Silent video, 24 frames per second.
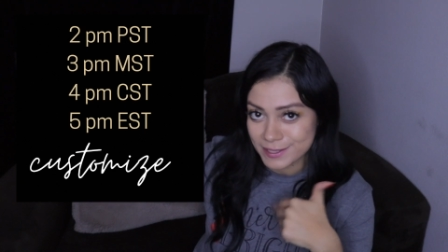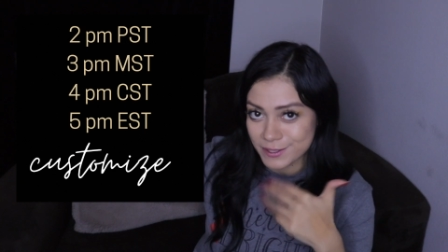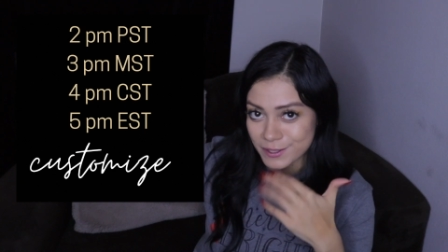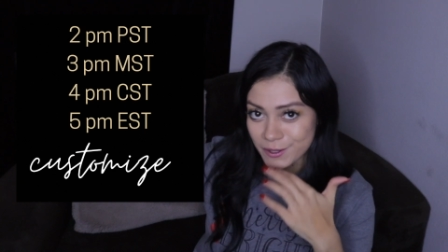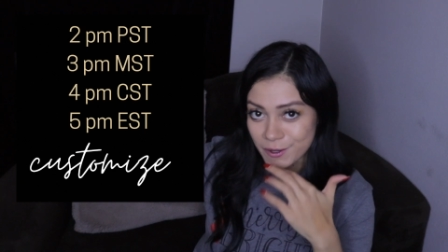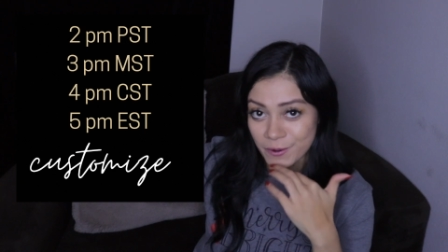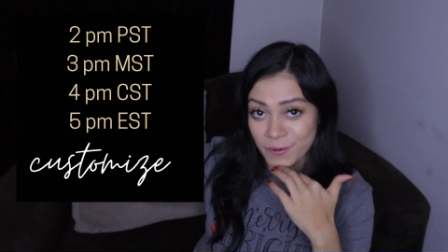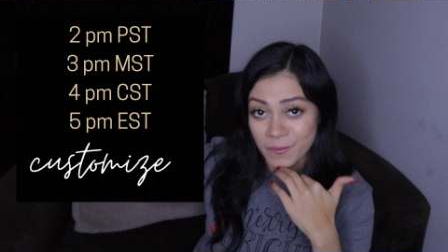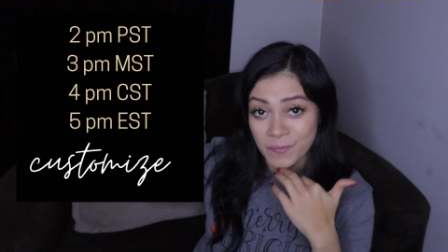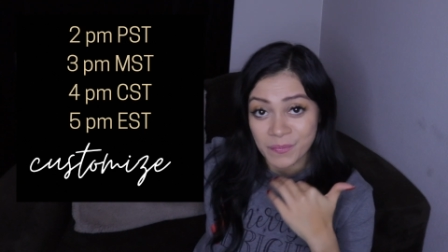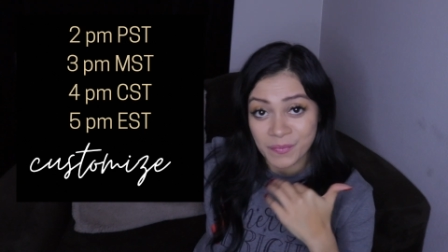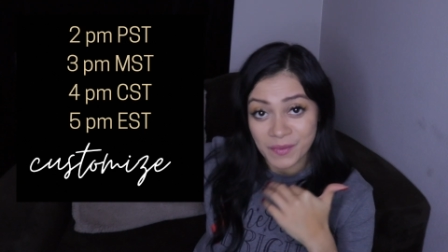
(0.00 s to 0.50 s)

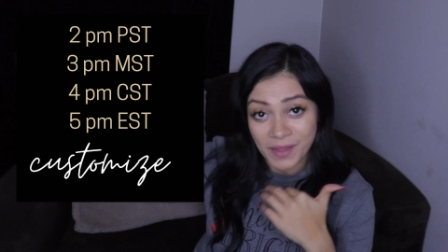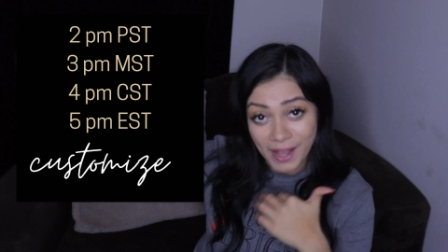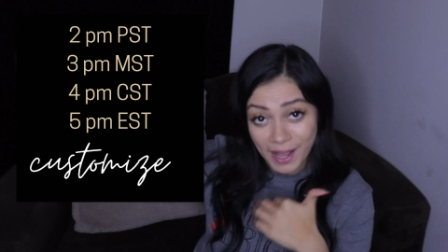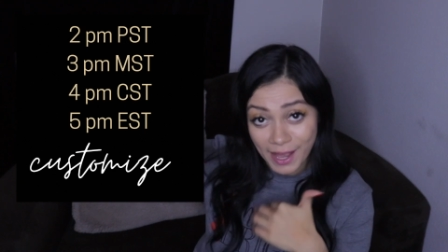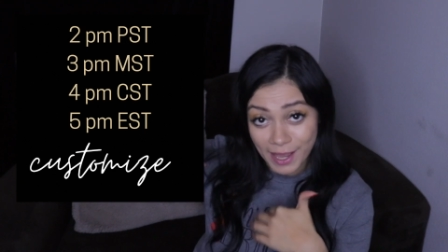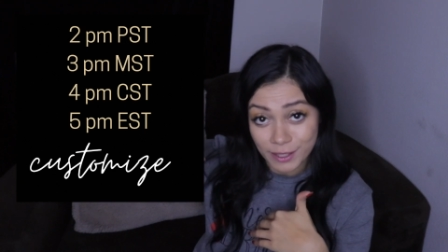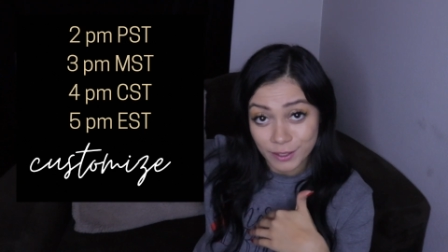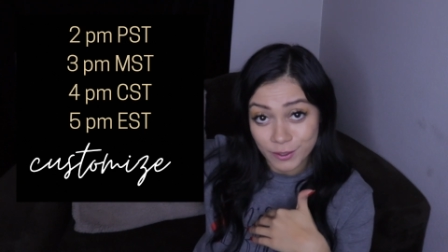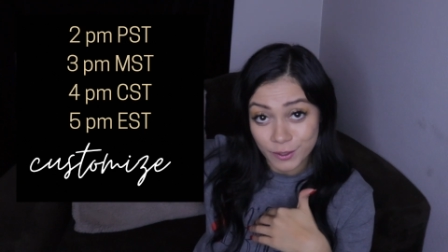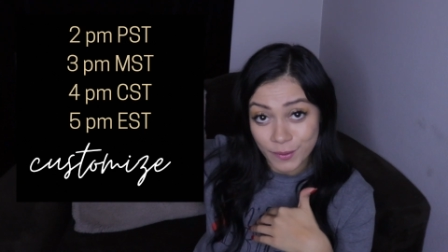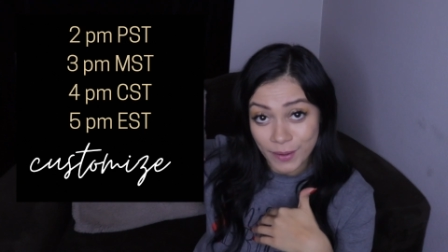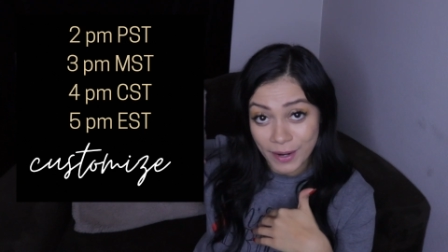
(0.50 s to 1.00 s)
so
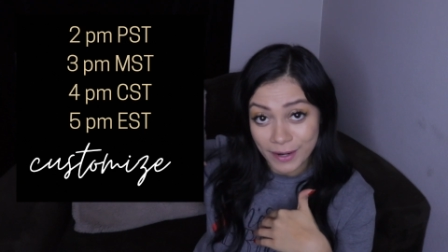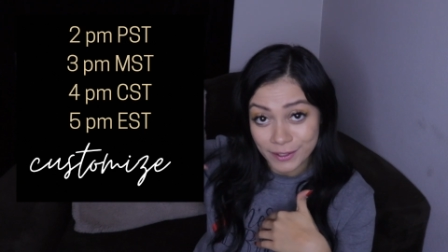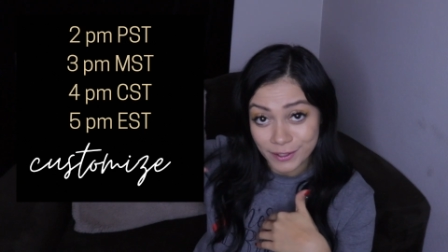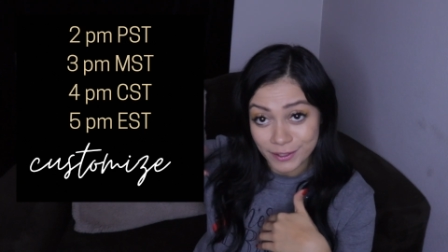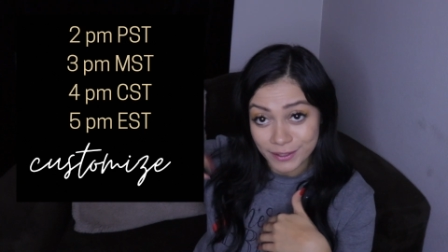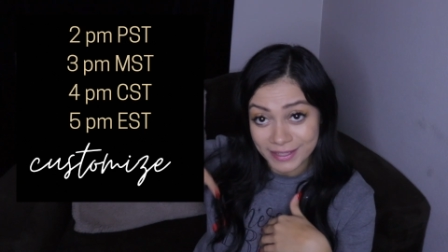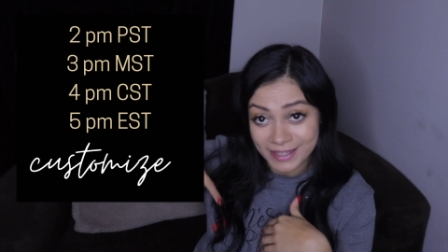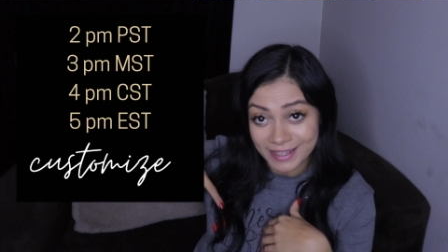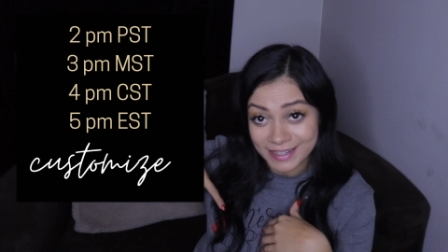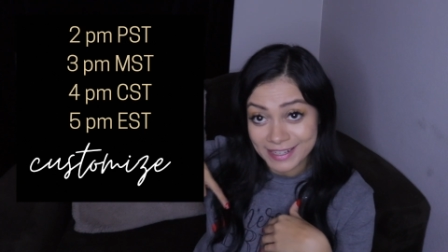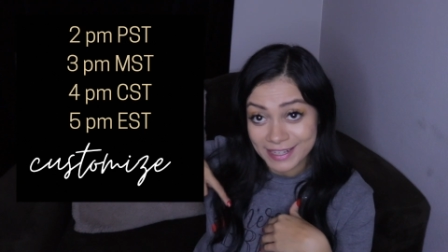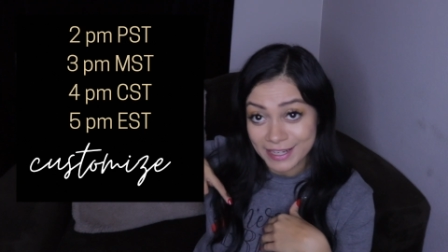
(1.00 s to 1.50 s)
I don't know how you're
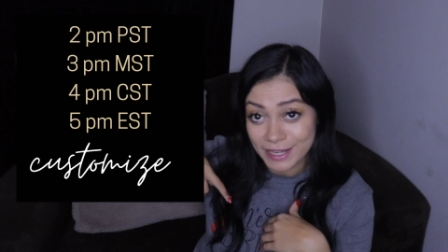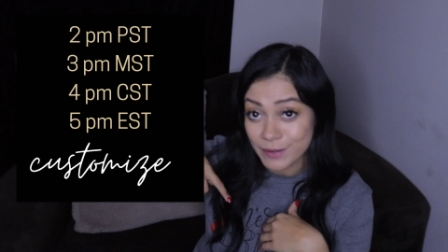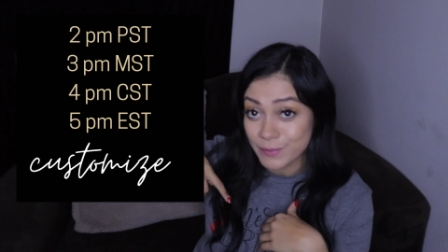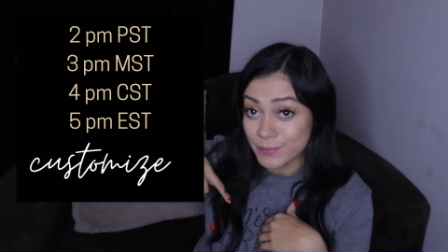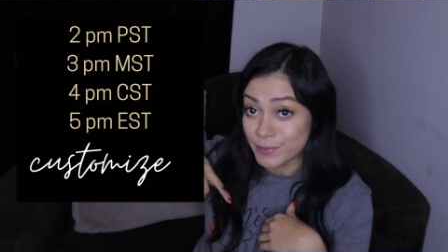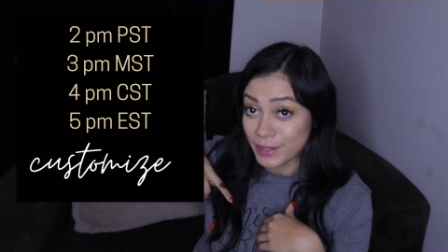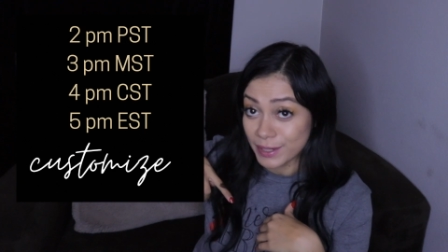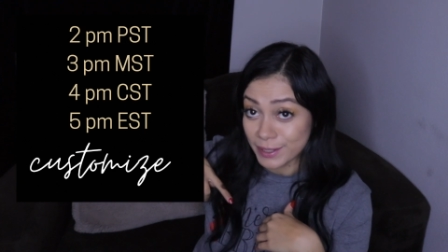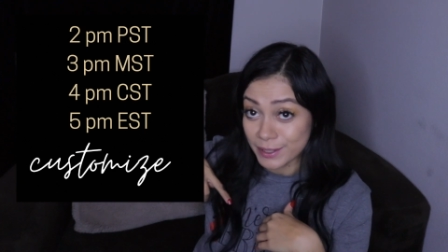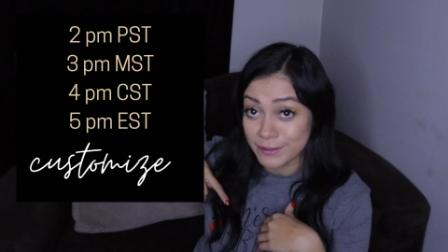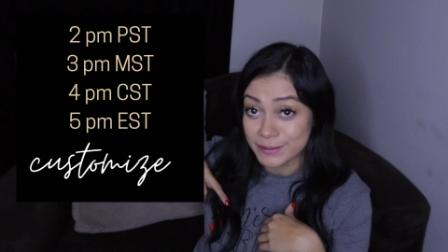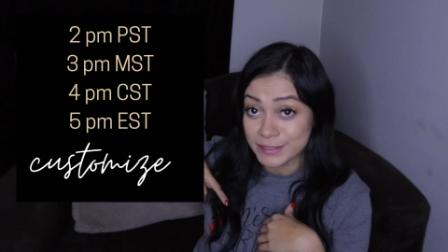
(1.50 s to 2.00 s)
getting it,
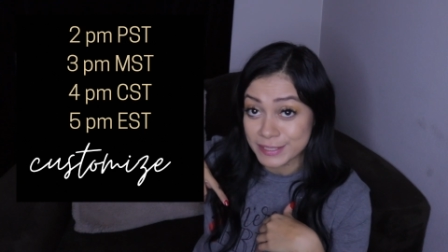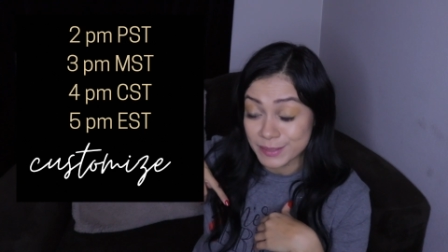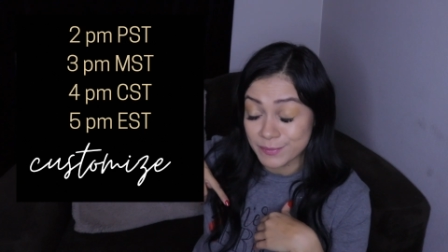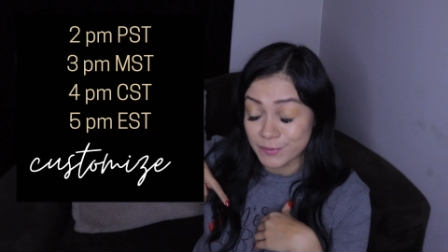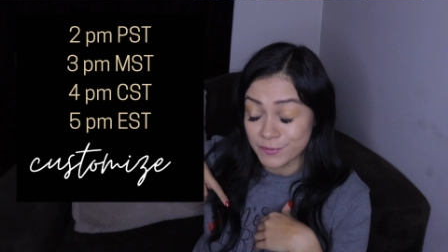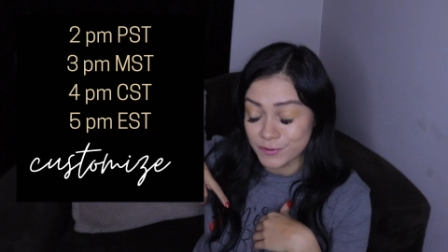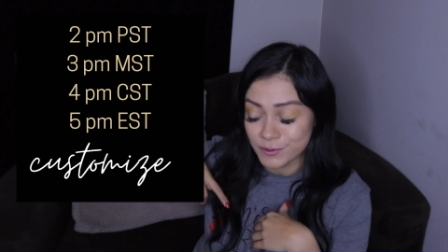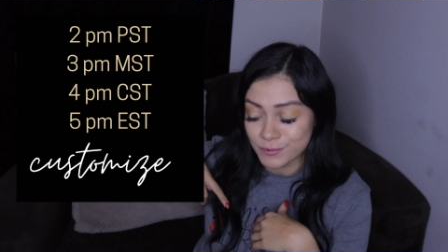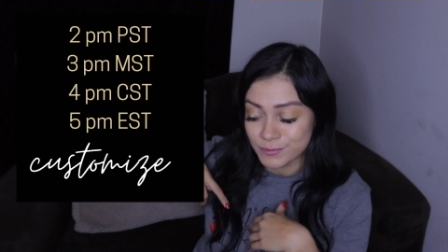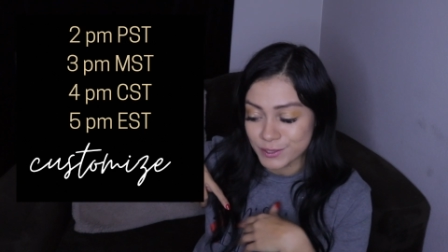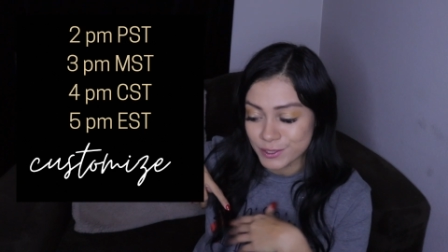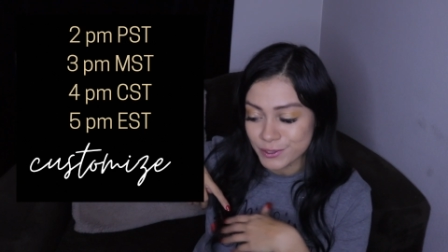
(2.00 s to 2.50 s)
but I know some
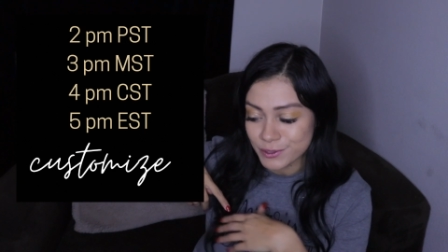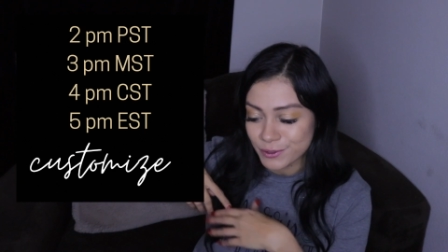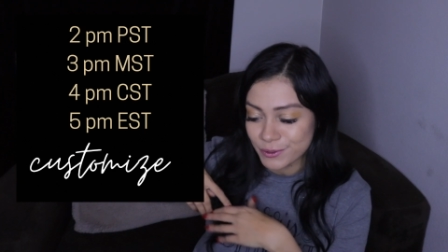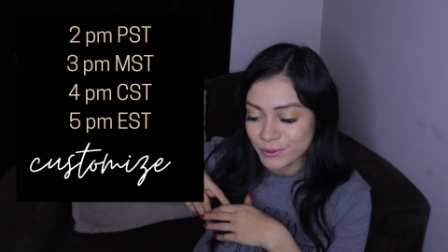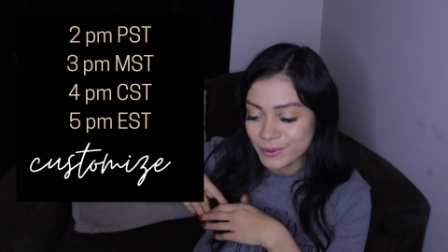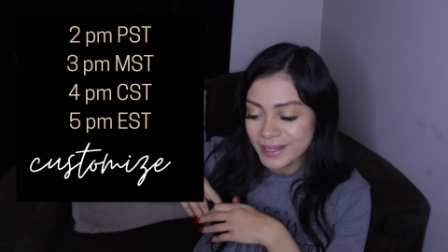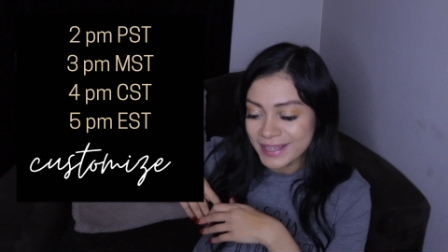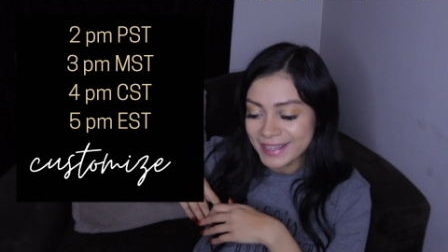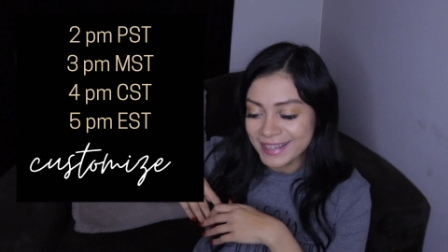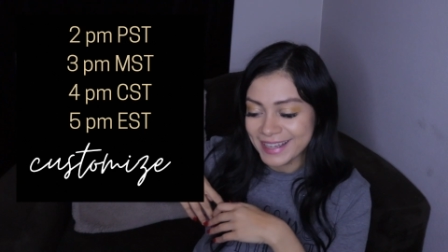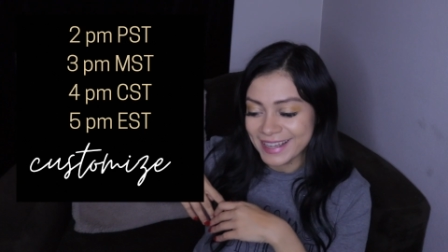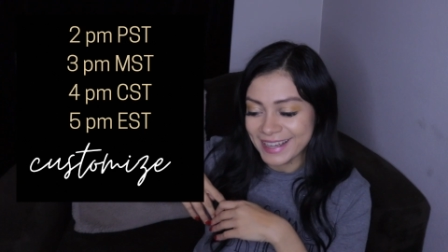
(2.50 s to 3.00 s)
of you do.